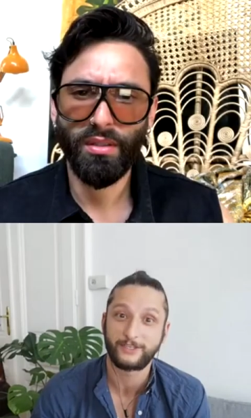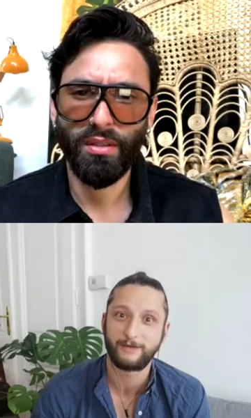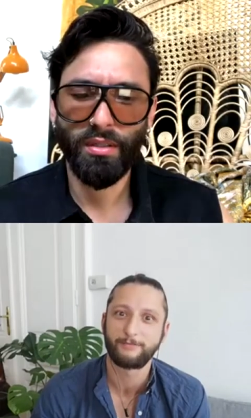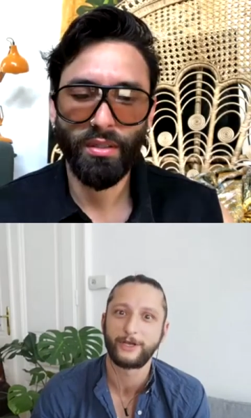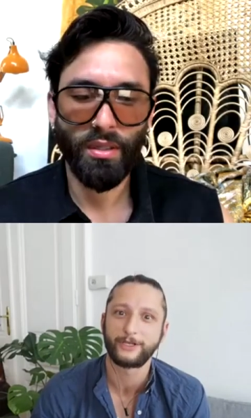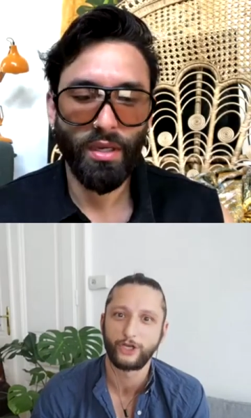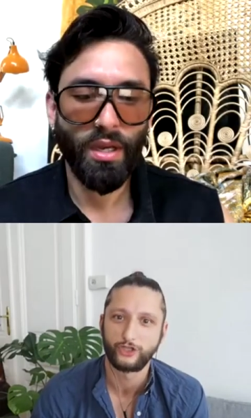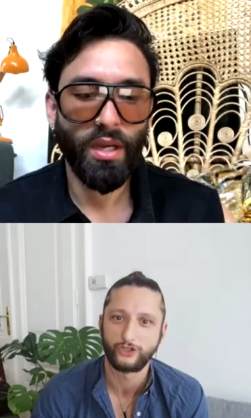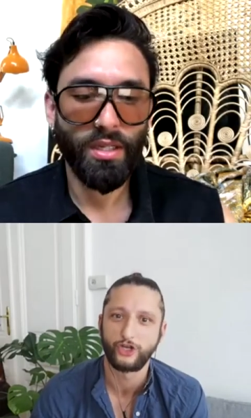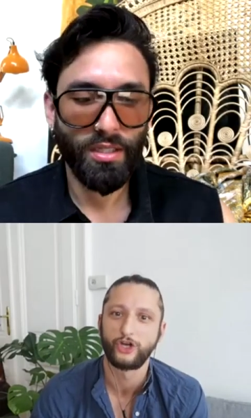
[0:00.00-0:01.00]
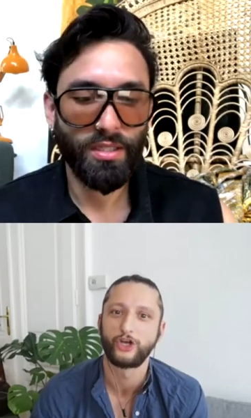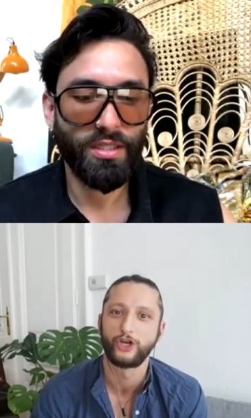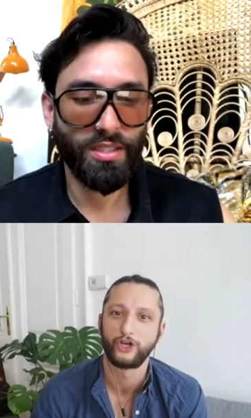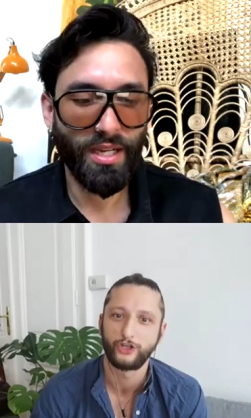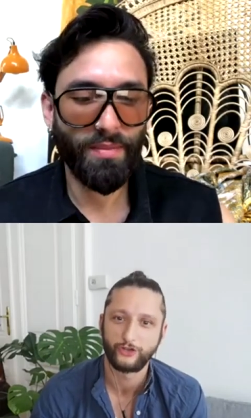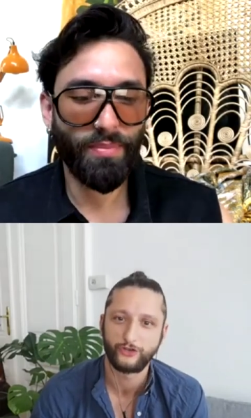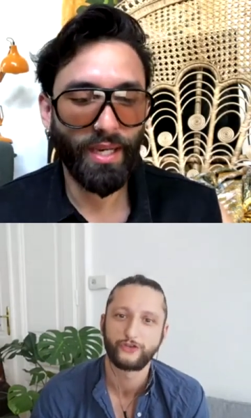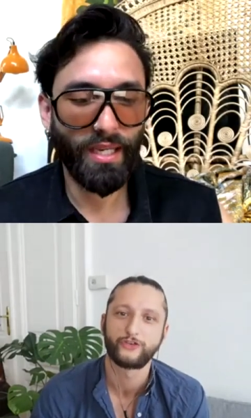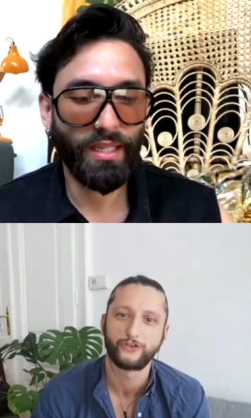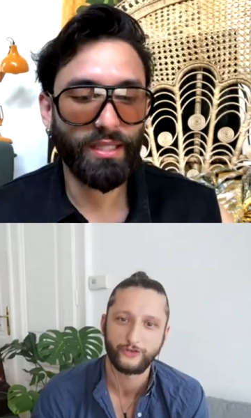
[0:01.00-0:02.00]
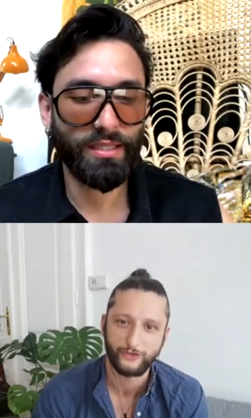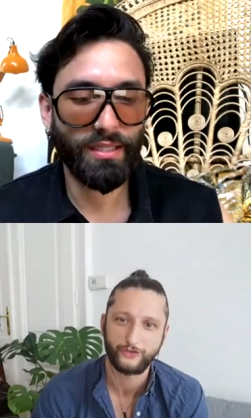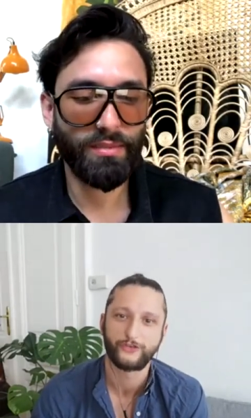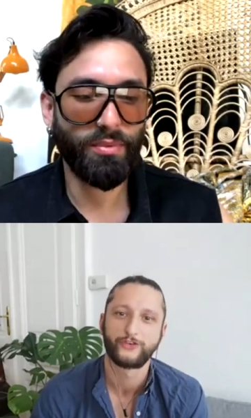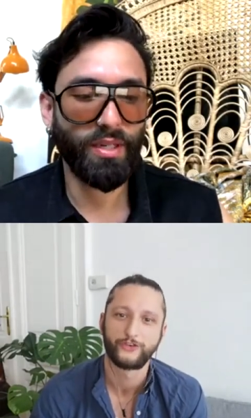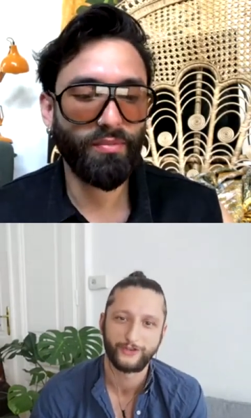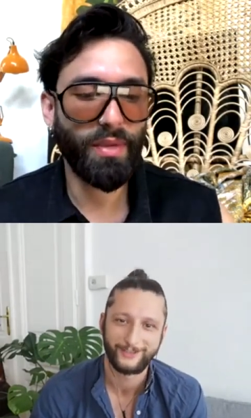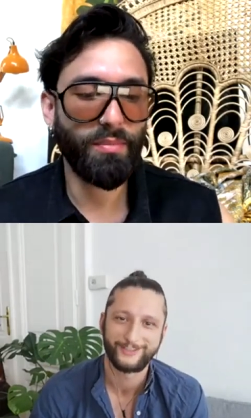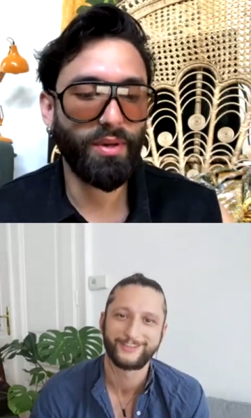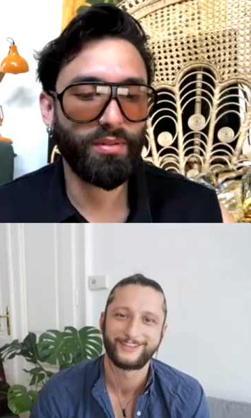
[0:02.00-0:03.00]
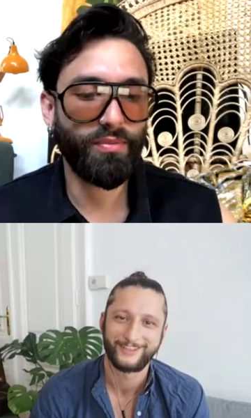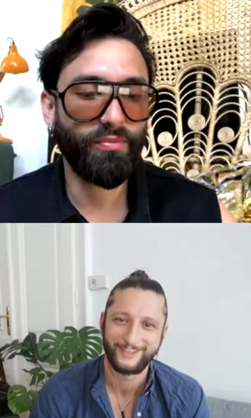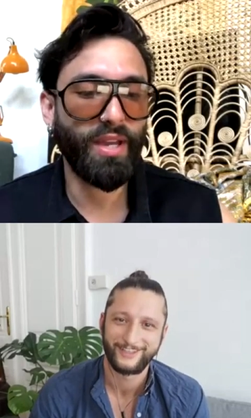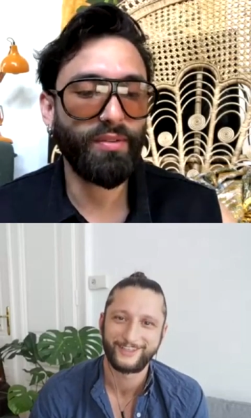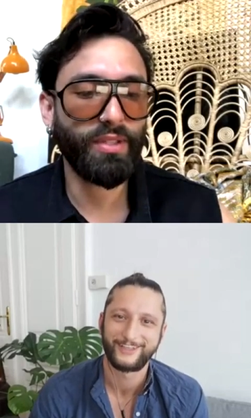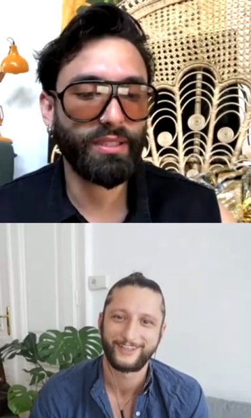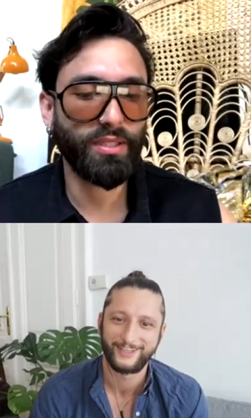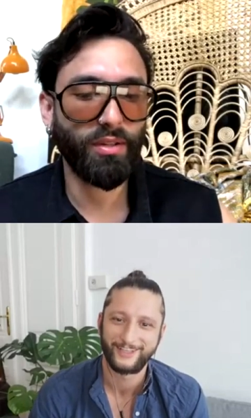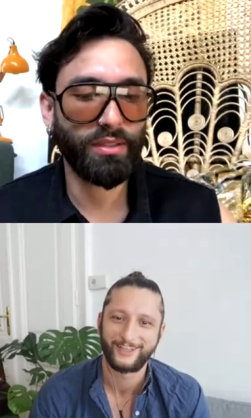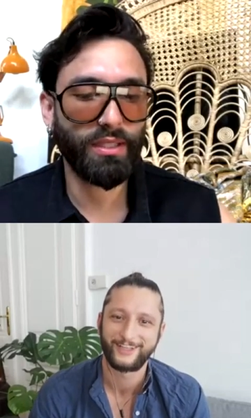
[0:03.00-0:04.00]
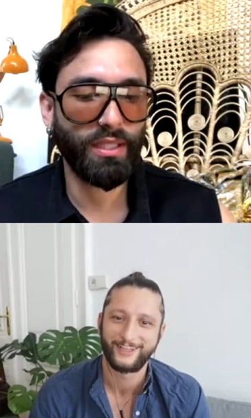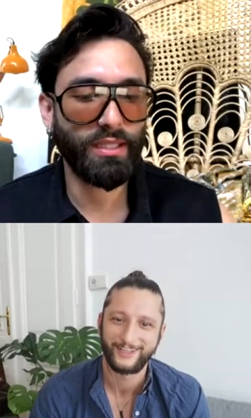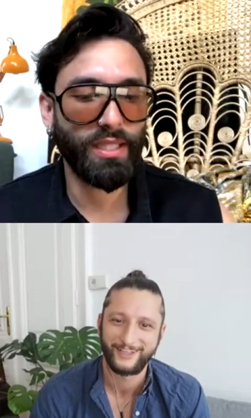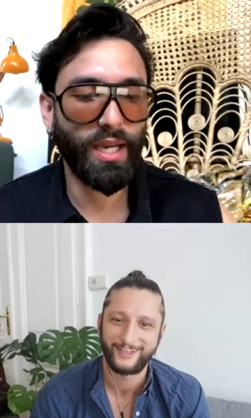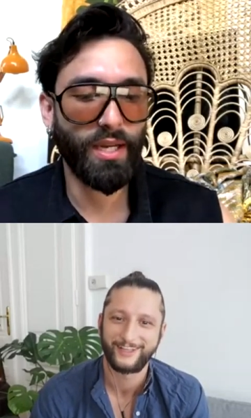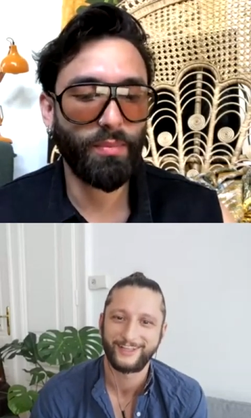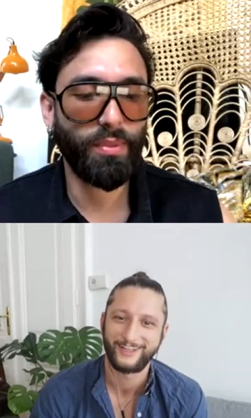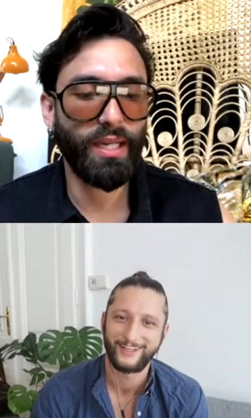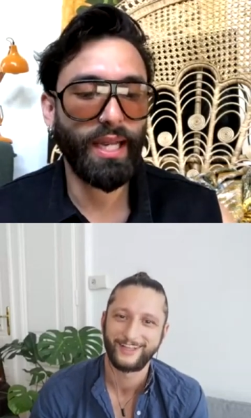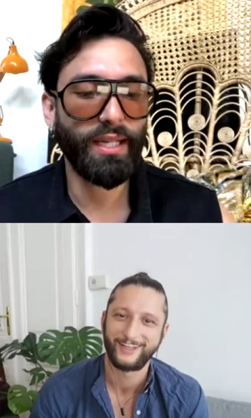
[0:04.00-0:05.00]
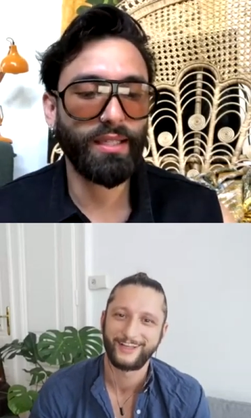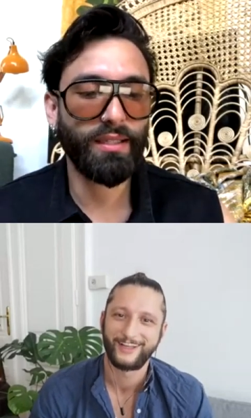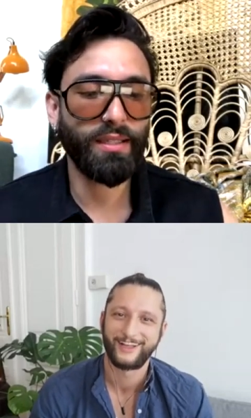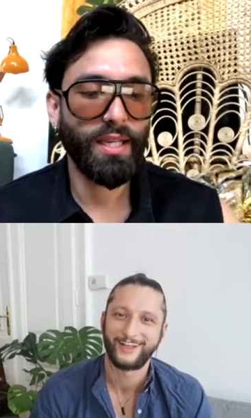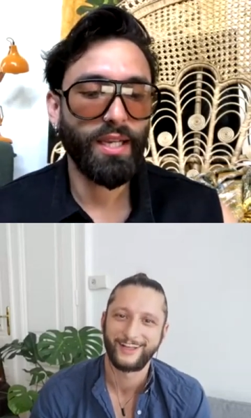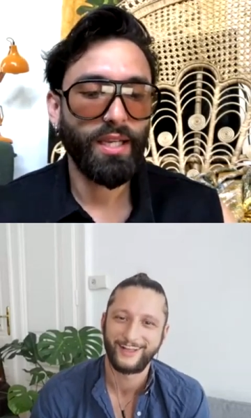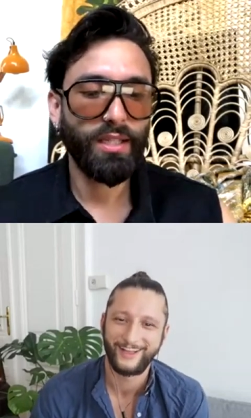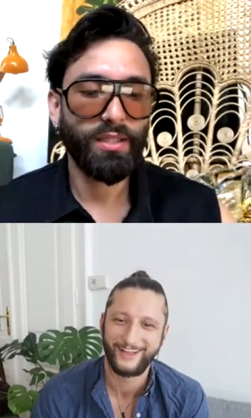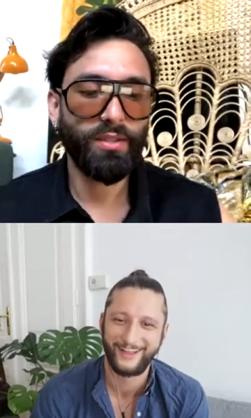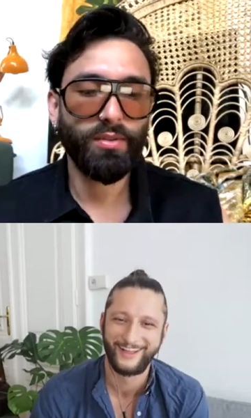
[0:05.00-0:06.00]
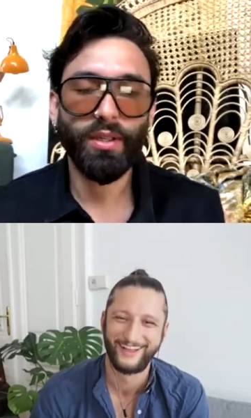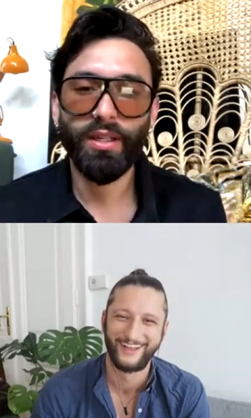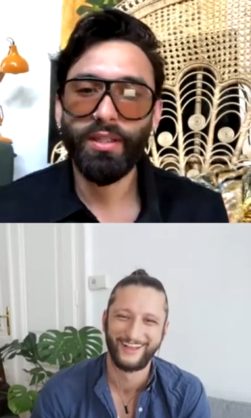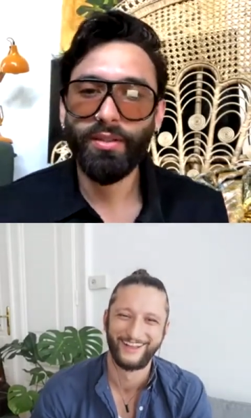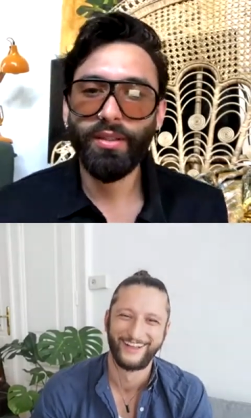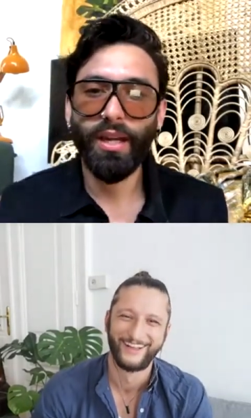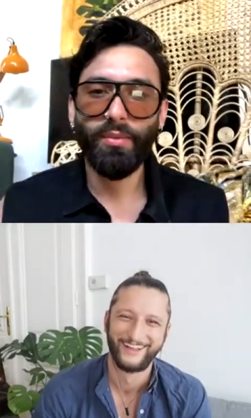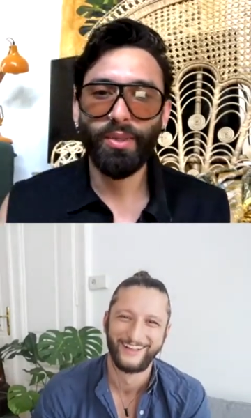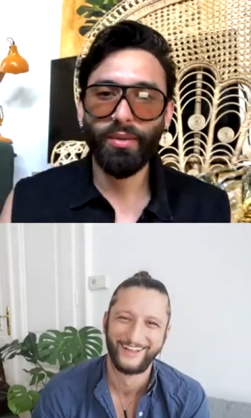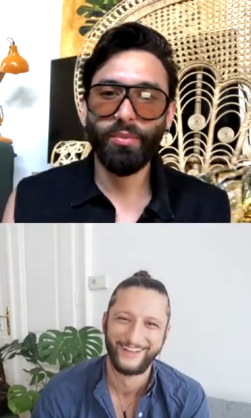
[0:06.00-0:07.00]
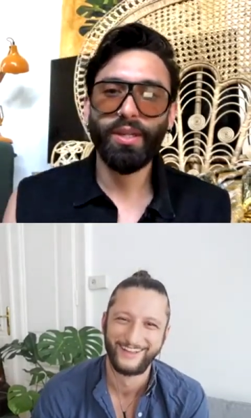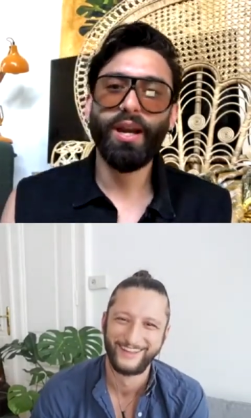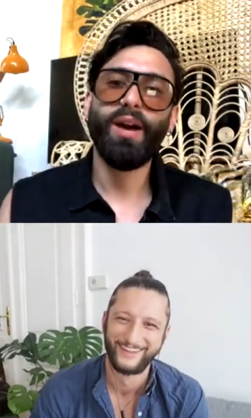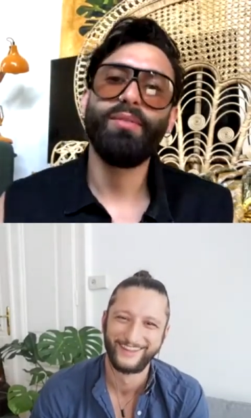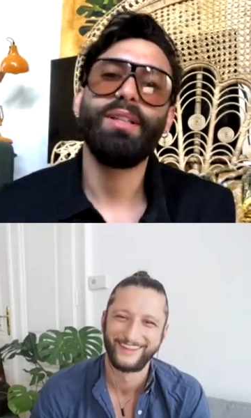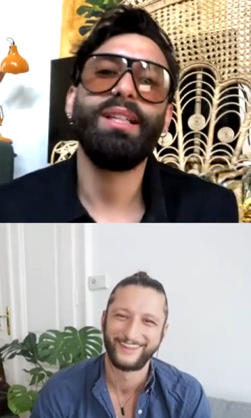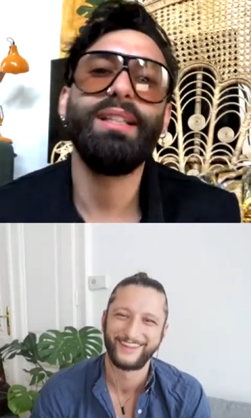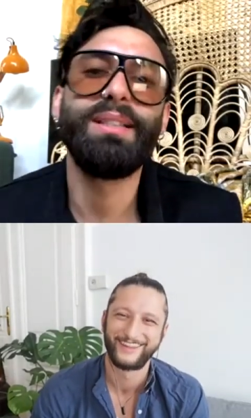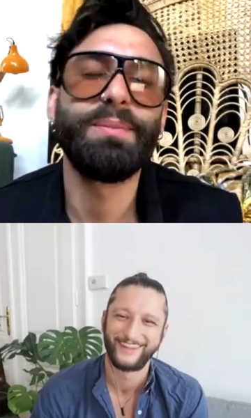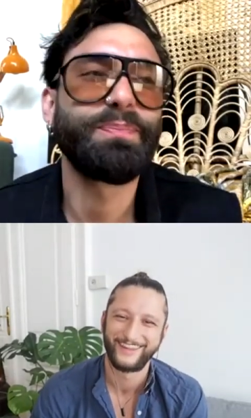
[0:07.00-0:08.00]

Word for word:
Speaker 1: Champagne Kisses.
Speaker 2: Champagne Kisses, one of my mo favorite songs in the entire planet, and you and I we we covered it.